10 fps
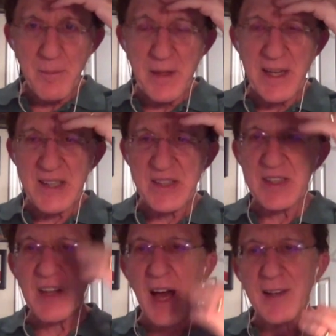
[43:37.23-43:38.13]
because
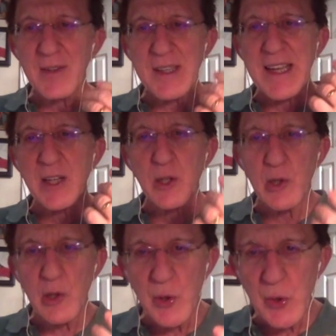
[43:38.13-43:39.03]
it not only
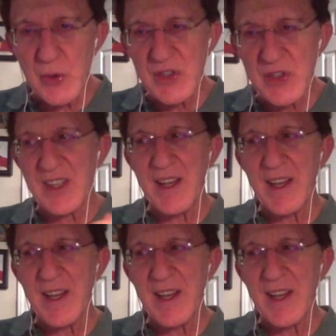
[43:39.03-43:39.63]
includes